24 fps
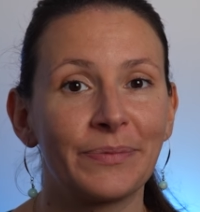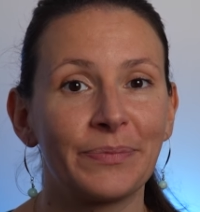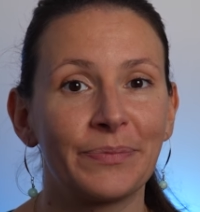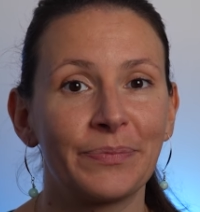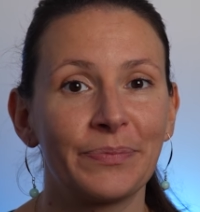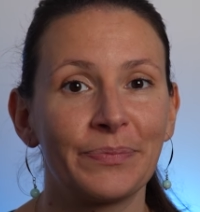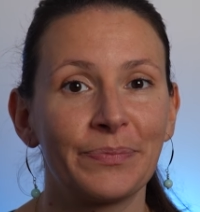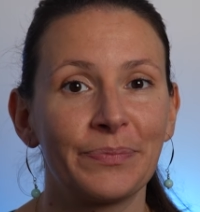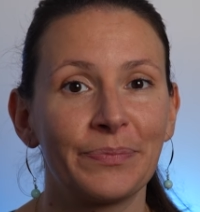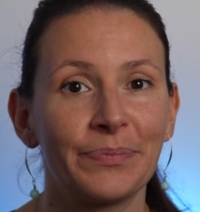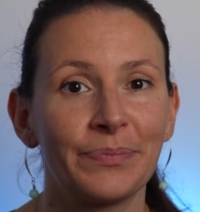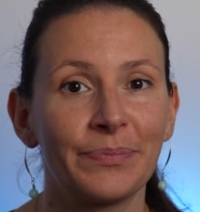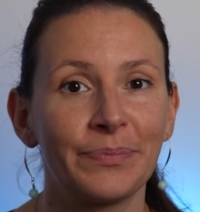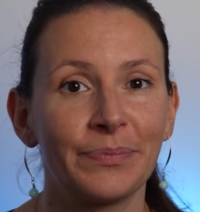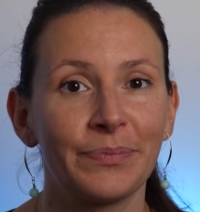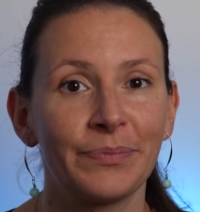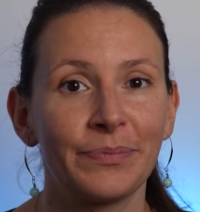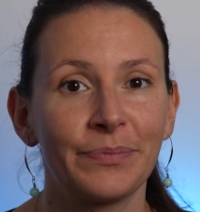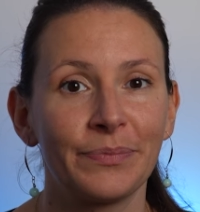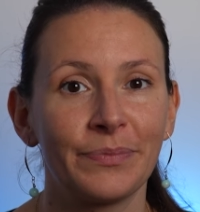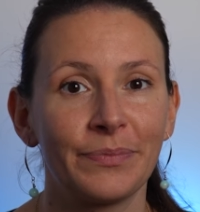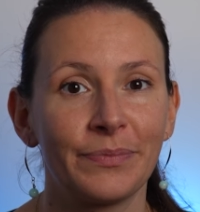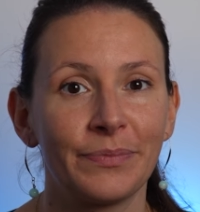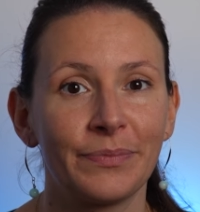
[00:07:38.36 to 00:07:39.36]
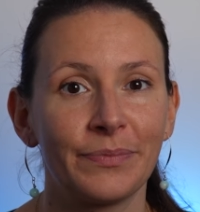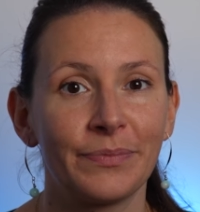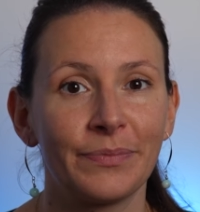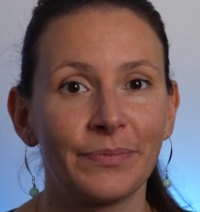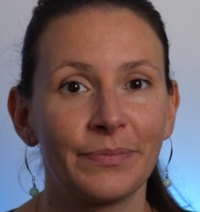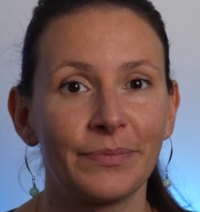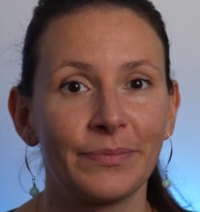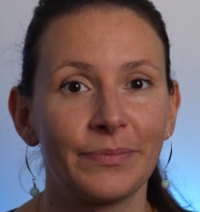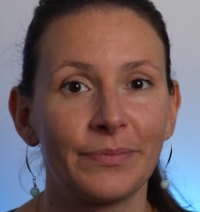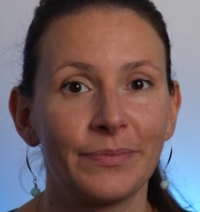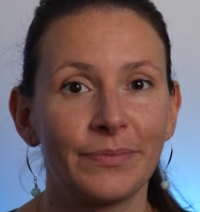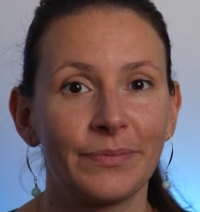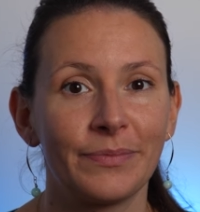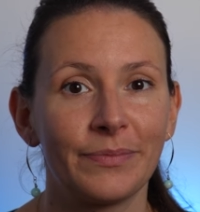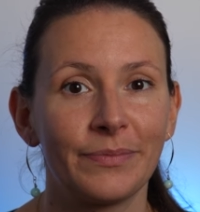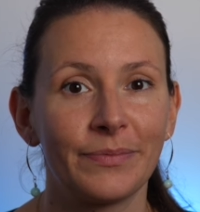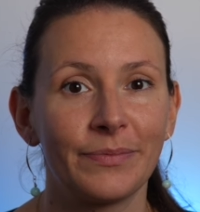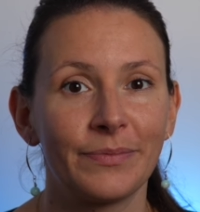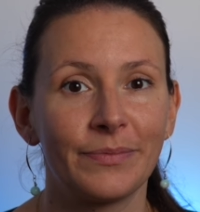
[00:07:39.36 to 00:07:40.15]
No one is speaking in this clip.